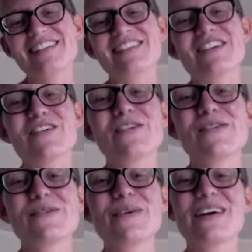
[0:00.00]

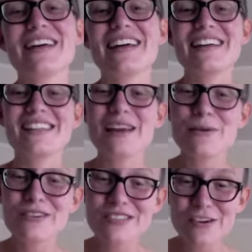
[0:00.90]
So they
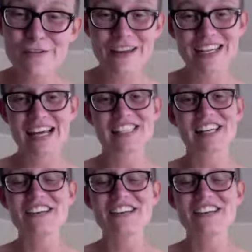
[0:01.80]
were so fantastic.